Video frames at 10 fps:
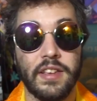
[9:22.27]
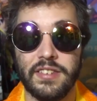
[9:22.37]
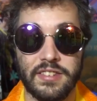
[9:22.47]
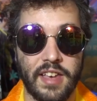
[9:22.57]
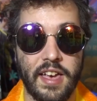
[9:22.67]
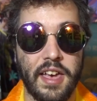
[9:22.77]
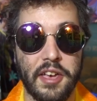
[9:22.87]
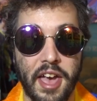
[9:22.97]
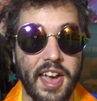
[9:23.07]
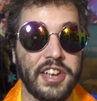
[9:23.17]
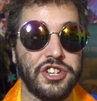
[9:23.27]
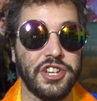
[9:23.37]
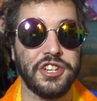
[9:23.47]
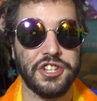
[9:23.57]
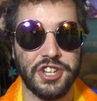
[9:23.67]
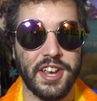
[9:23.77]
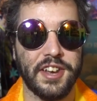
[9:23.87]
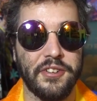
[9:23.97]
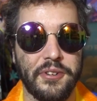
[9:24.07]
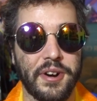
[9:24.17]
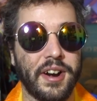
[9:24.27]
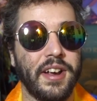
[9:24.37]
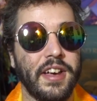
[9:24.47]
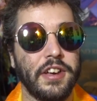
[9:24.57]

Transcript: saying edgy shit or,